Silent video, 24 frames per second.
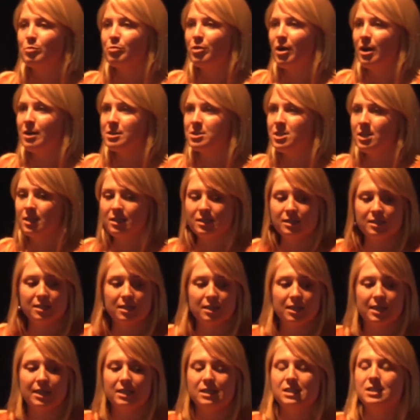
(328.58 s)
projects
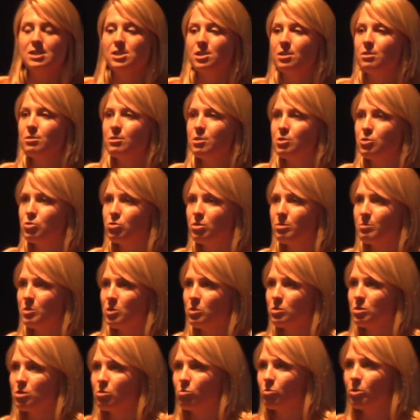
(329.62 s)
can still
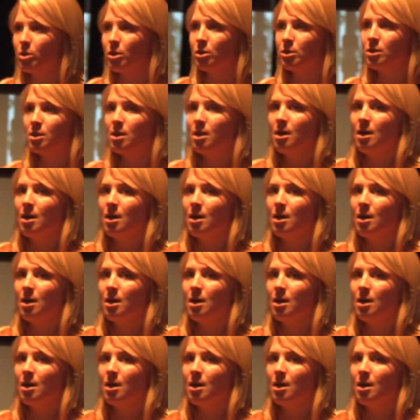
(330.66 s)
contribute to the world.